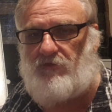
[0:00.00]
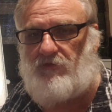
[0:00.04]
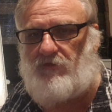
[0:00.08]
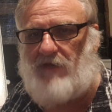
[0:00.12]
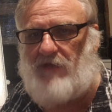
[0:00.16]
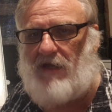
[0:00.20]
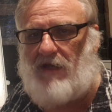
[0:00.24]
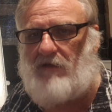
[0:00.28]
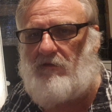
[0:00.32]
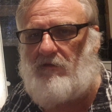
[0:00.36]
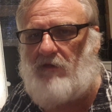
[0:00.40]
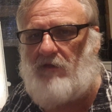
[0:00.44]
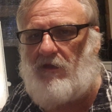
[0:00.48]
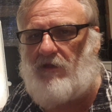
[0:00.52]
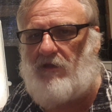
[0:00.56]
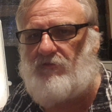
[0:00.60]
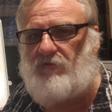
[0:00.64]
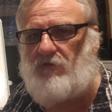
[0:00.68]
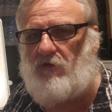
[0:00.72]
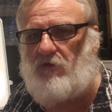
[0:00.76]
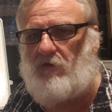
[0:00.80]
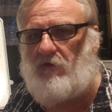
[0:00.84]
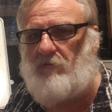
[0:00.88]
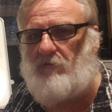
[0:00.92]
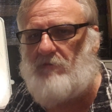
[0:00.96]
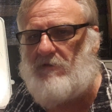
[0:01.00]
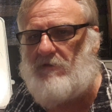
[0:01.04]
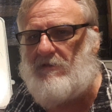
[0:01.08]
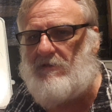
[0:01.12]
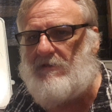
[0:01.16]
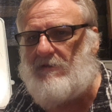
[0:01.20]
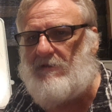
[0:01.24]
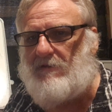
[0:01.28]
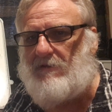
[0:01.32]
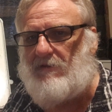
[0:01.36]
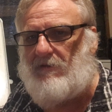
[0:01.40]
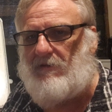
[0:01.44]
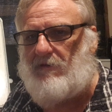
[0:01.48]
stuck last time
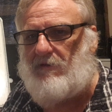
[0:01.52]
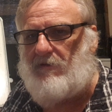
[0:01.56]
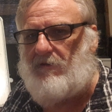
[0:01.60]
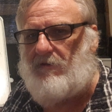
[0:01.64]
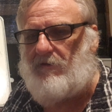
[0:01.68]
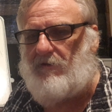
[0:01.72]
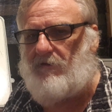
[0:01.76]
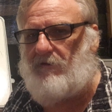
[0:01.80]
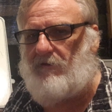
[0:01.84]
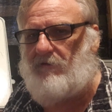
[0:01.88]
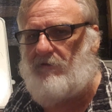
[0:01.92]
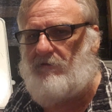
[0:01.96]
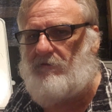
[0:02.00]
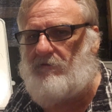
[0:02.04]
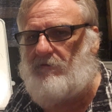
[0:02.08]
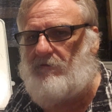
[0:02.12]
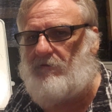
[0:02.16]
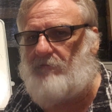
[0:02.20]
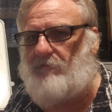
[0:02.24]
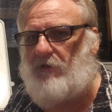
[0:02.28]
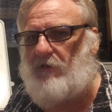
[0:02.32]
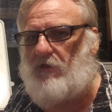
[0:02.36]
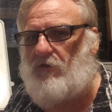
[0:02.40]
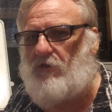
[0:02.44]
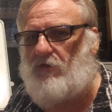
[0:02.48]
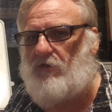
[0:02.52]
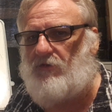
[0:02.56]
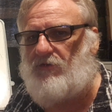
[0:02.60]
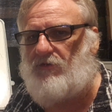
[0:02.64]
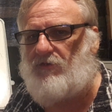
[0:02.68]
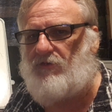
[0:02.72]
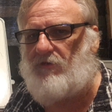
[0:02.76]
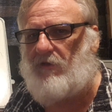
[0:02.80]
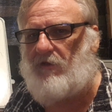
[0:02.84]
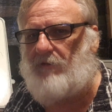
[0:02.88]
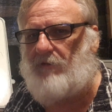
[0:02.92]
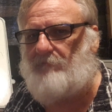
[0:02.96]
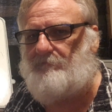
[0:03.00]

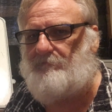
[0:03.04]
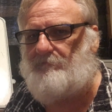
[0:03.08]
because